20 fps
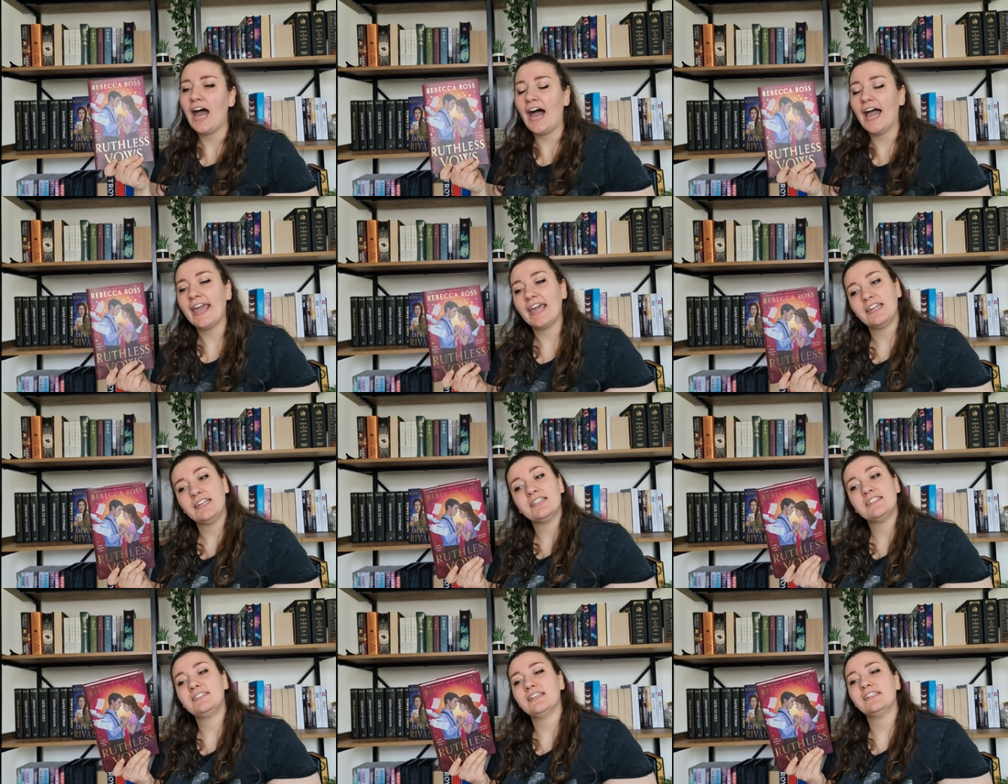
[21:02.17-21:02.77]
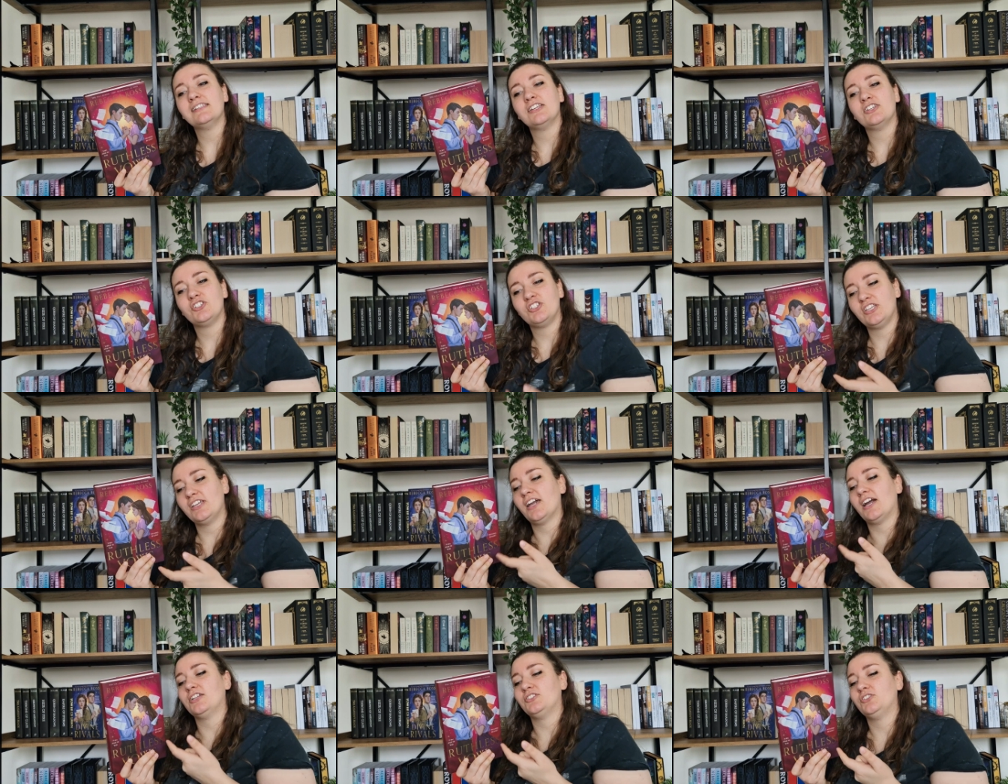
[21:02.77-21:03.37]
I understand that
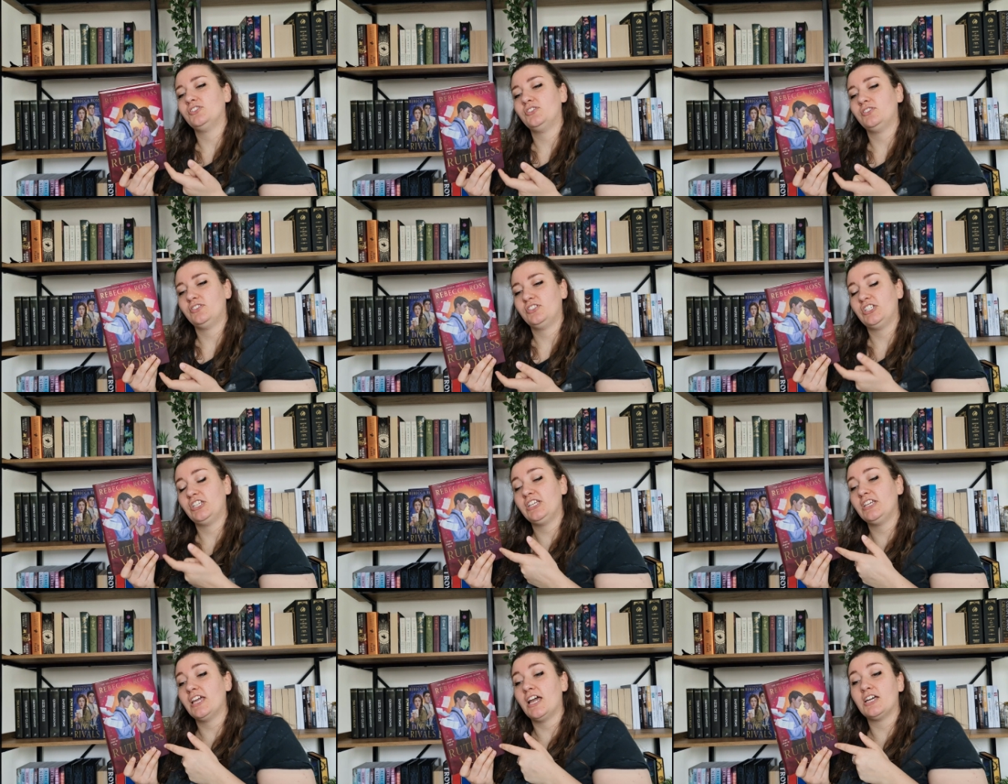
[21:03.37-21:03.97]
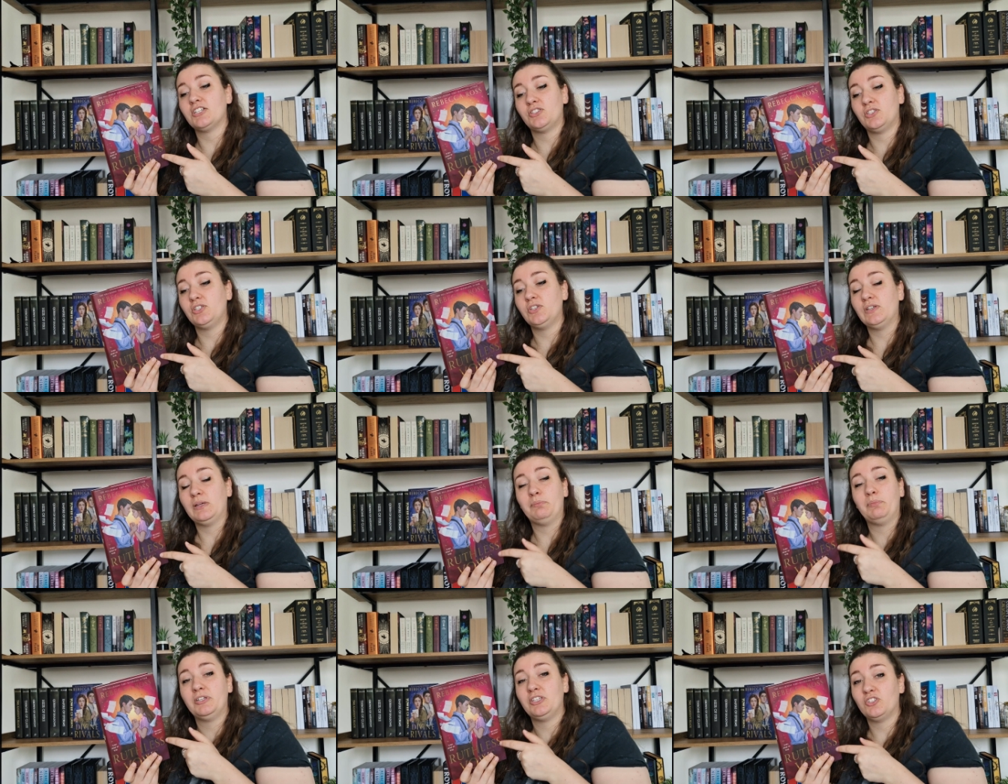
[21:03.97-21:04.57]
she had to she has to
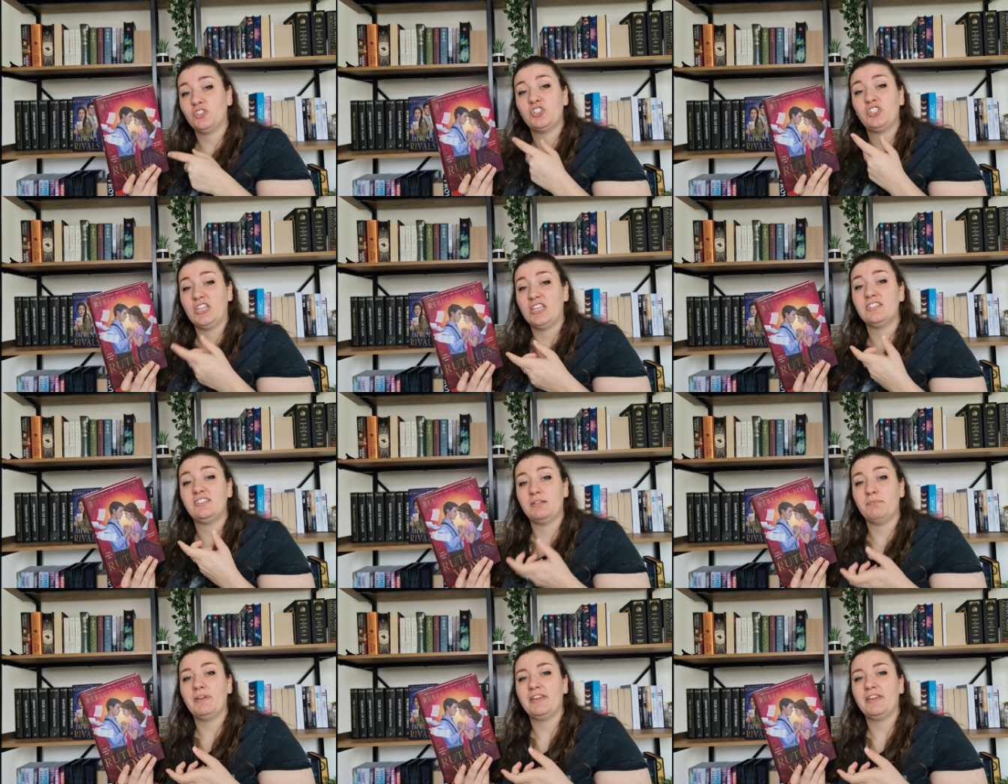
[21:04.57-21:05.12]
do it because she is the